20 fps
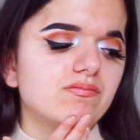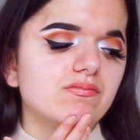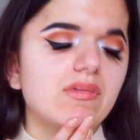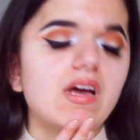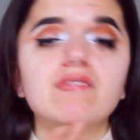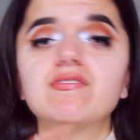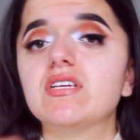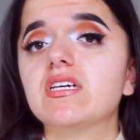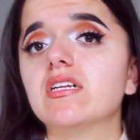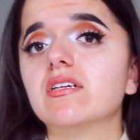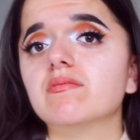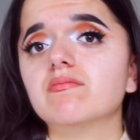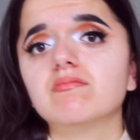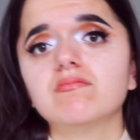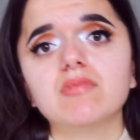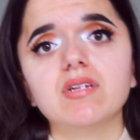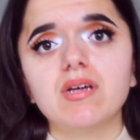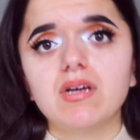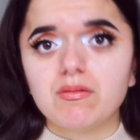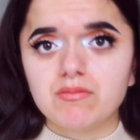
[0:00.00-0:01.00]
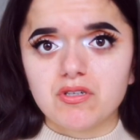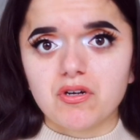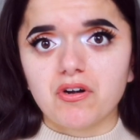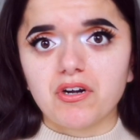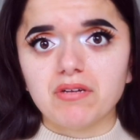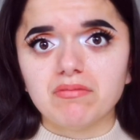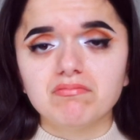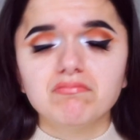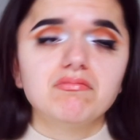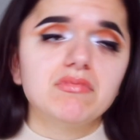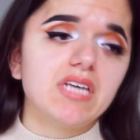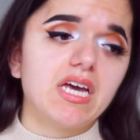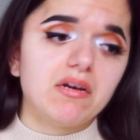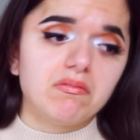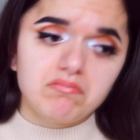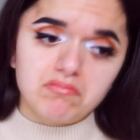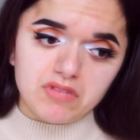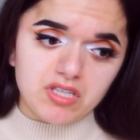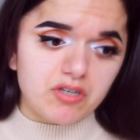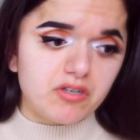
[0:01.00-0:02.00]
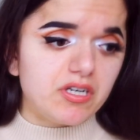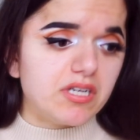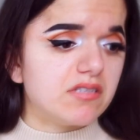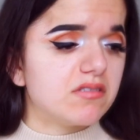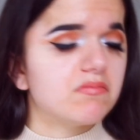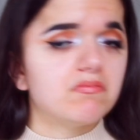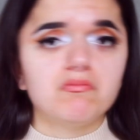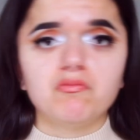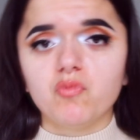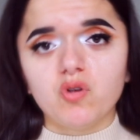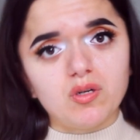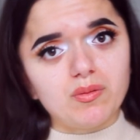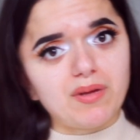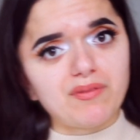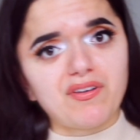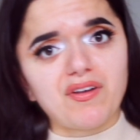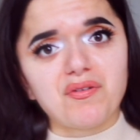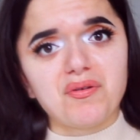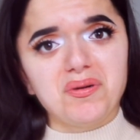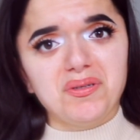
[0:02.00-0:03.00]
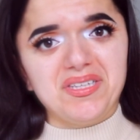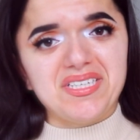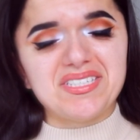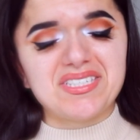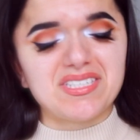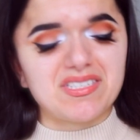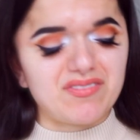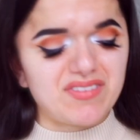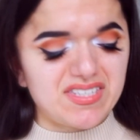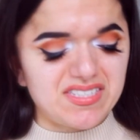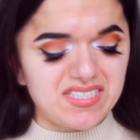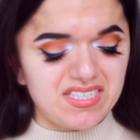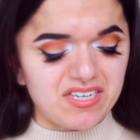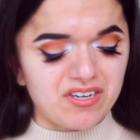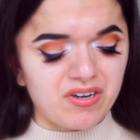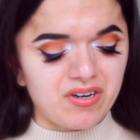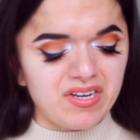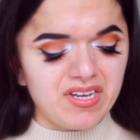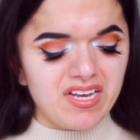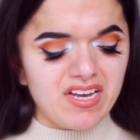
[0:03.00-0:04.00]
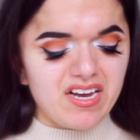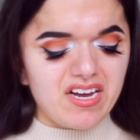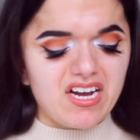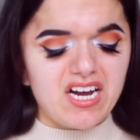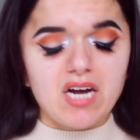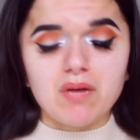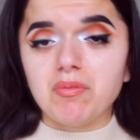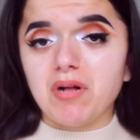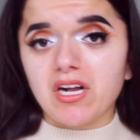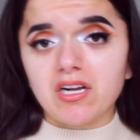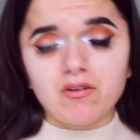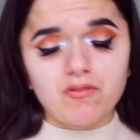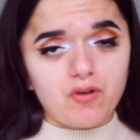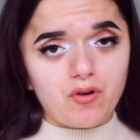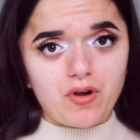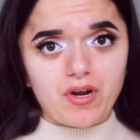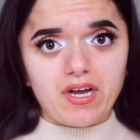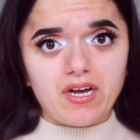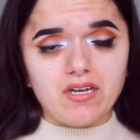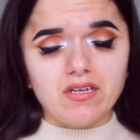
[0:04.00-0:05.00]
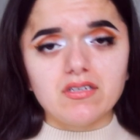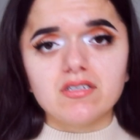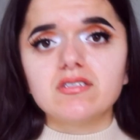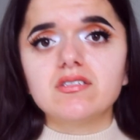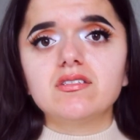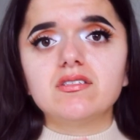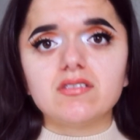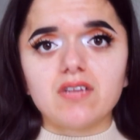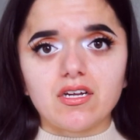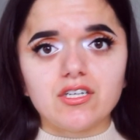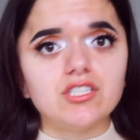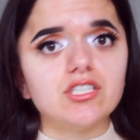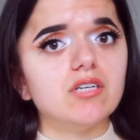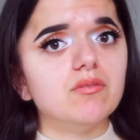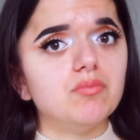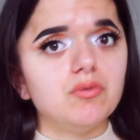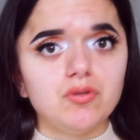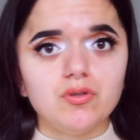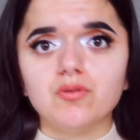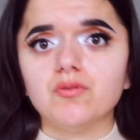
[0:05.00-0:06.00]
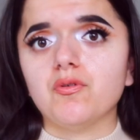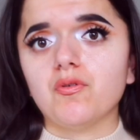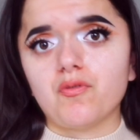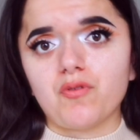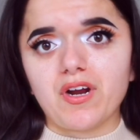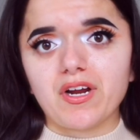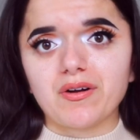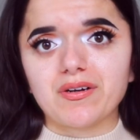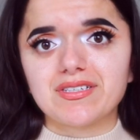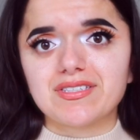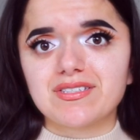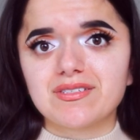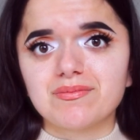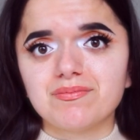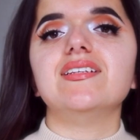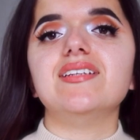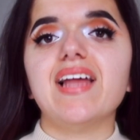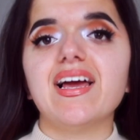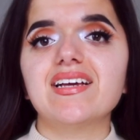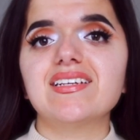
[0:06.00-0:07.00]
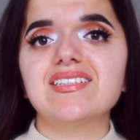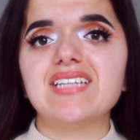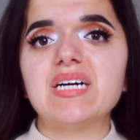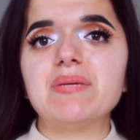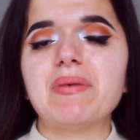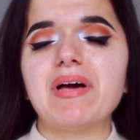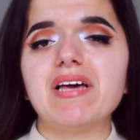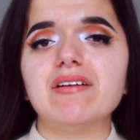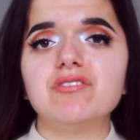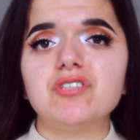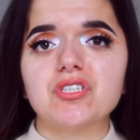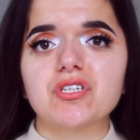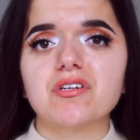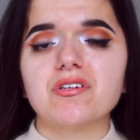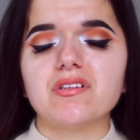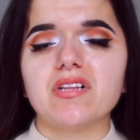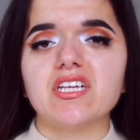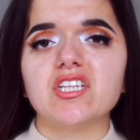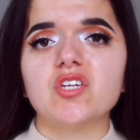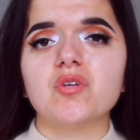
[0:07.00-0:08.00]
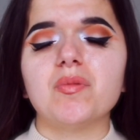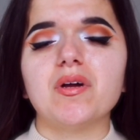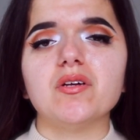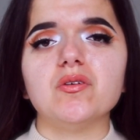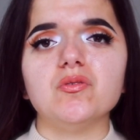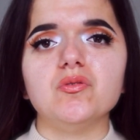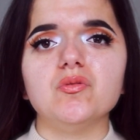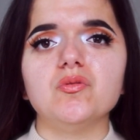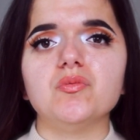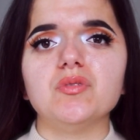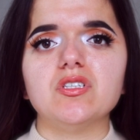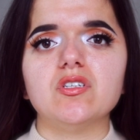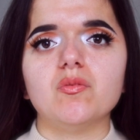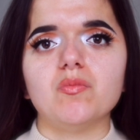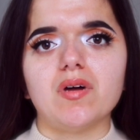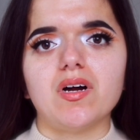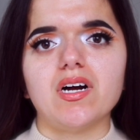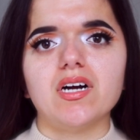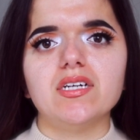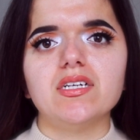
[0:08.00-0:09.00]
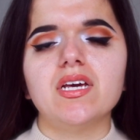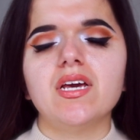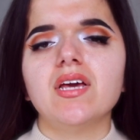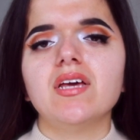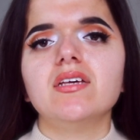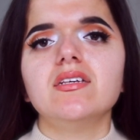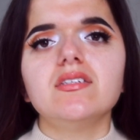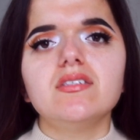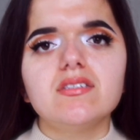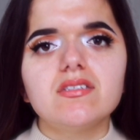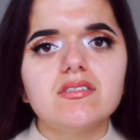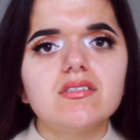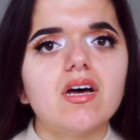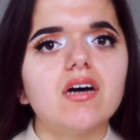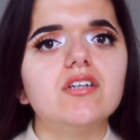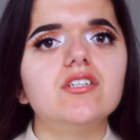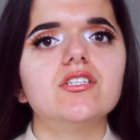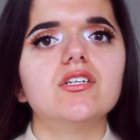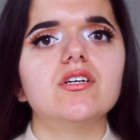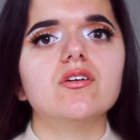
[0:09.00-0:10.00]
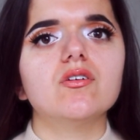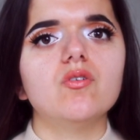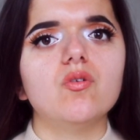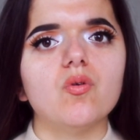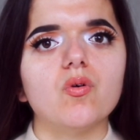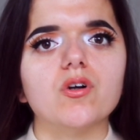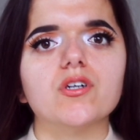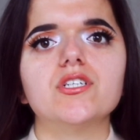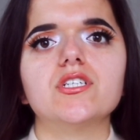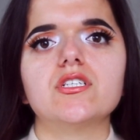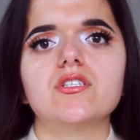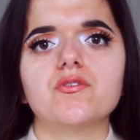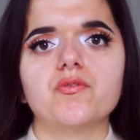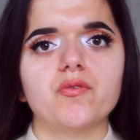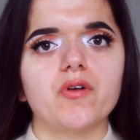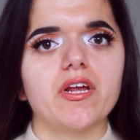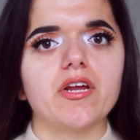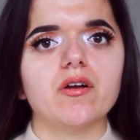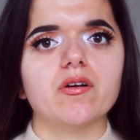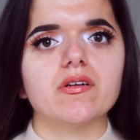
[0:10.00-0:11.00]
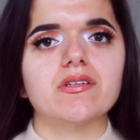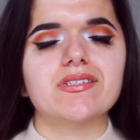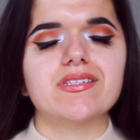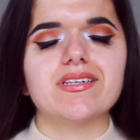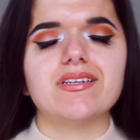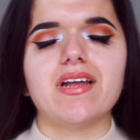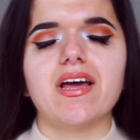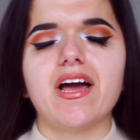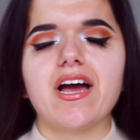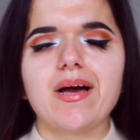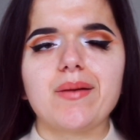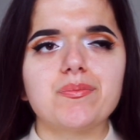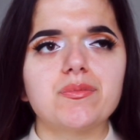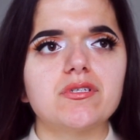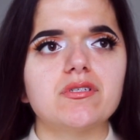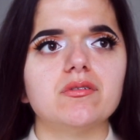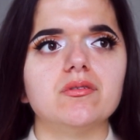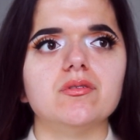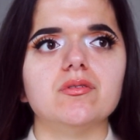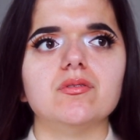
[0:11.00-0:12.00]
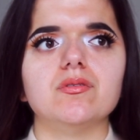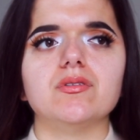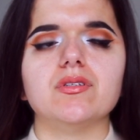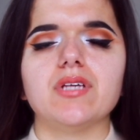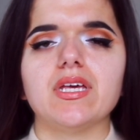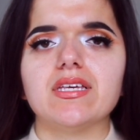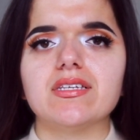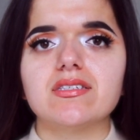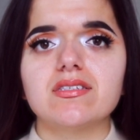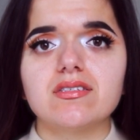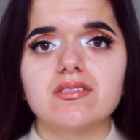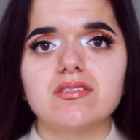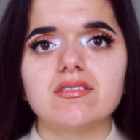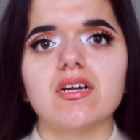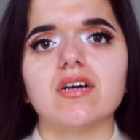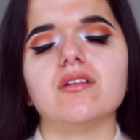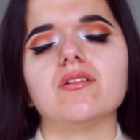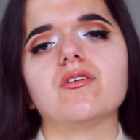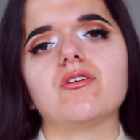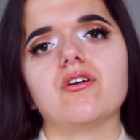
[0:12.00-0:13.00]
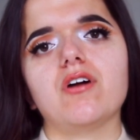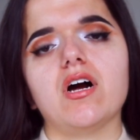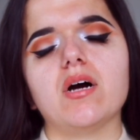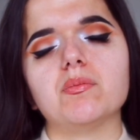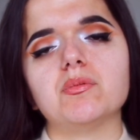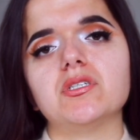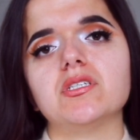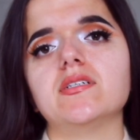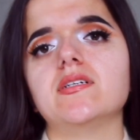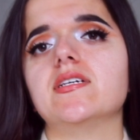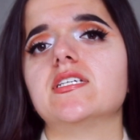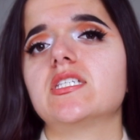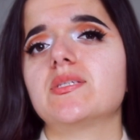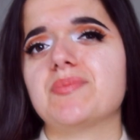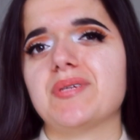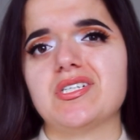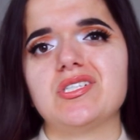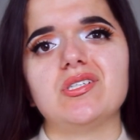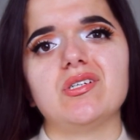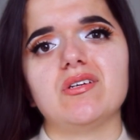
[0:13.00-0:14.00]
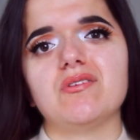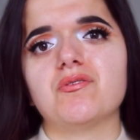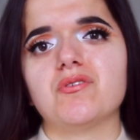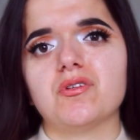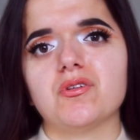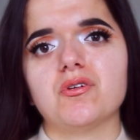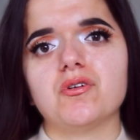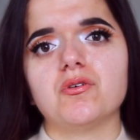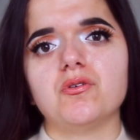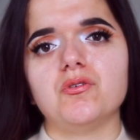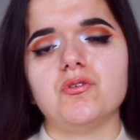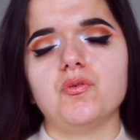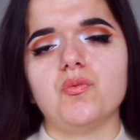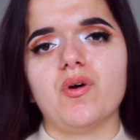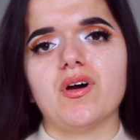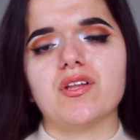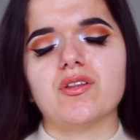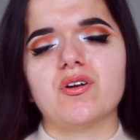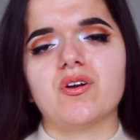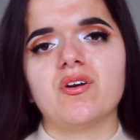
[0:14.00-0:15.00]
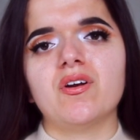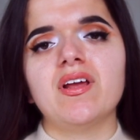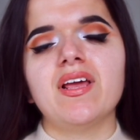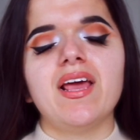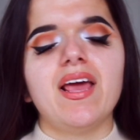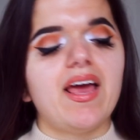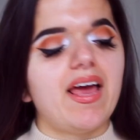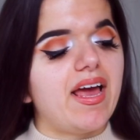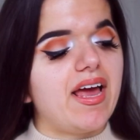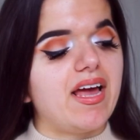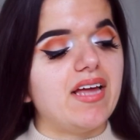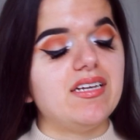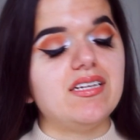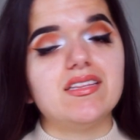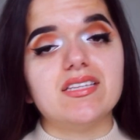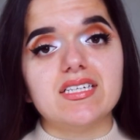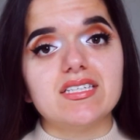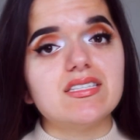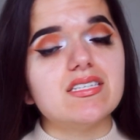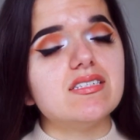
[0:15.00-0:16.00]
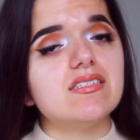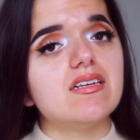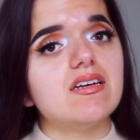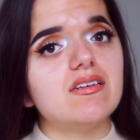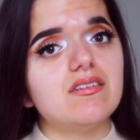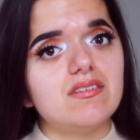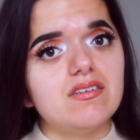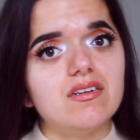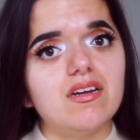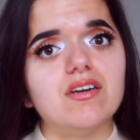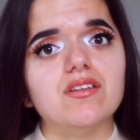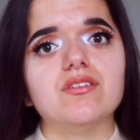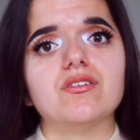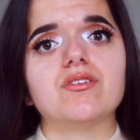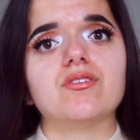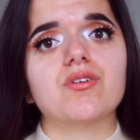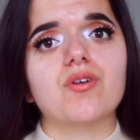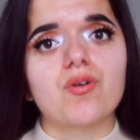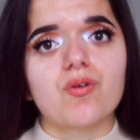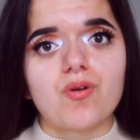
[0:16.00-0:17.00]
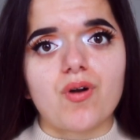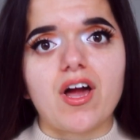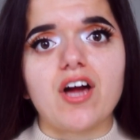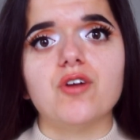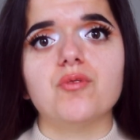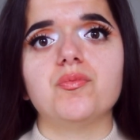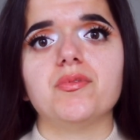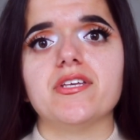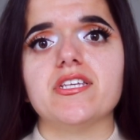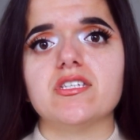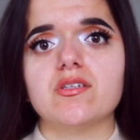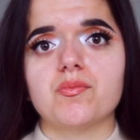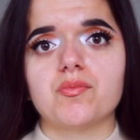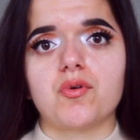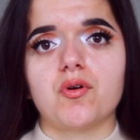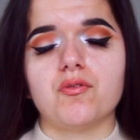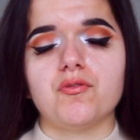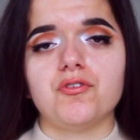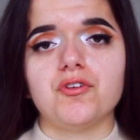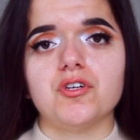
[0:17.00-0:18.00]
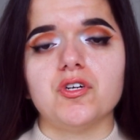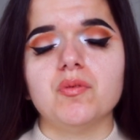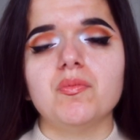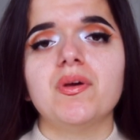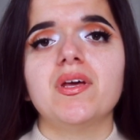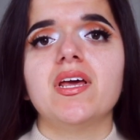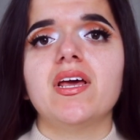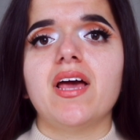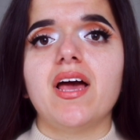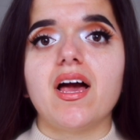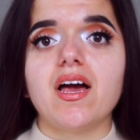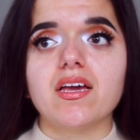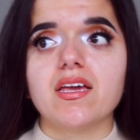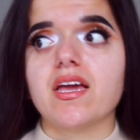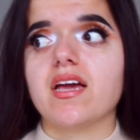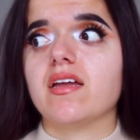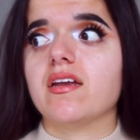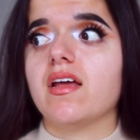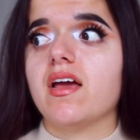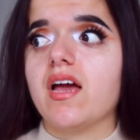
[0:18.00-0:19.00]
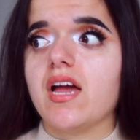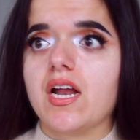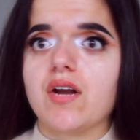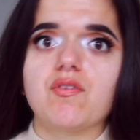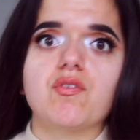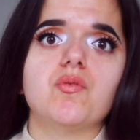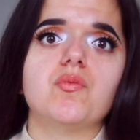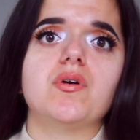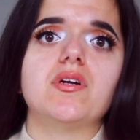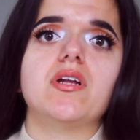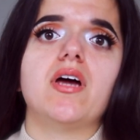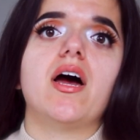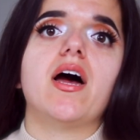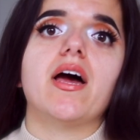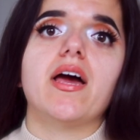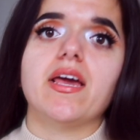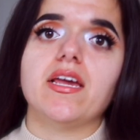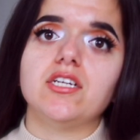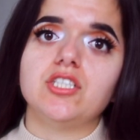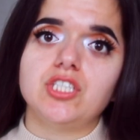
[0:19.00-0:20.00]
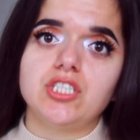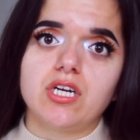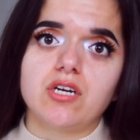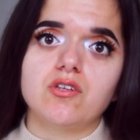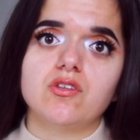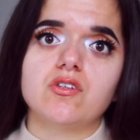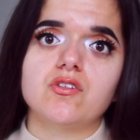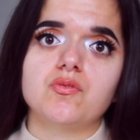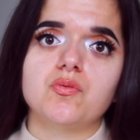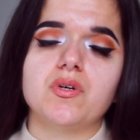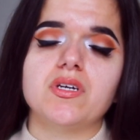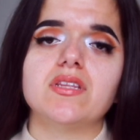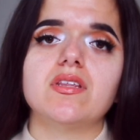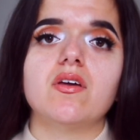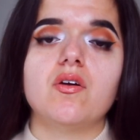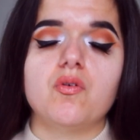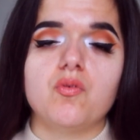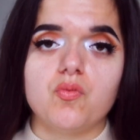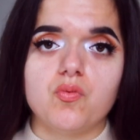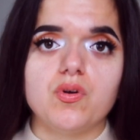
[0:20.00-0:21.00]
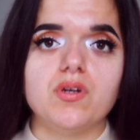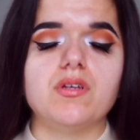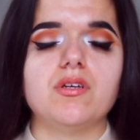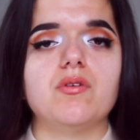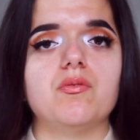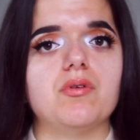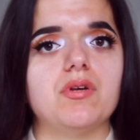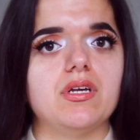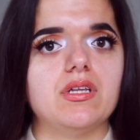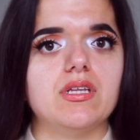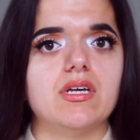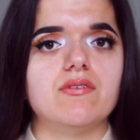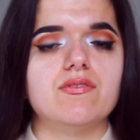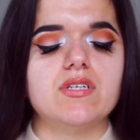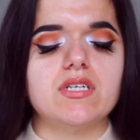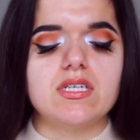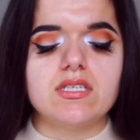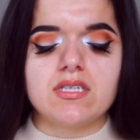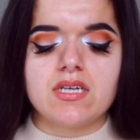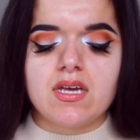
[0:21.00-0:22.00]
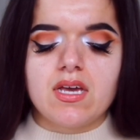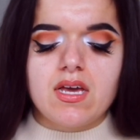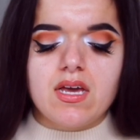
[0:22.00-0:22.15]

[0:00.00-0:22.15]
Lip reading: I've said it. I'm sorry. Yeah, there it is. One of my favorite releases of this year. Bakaba Royale, such a beautiful fragrance. Next up, I have Sugar Leather by Une Nuit Nomade. Such a gorgeous fragrance, an absolutely stellar option, especially for the cold weather. And this is another crowd-pleasing perfume. Again, everyone I share this with really, really loves it.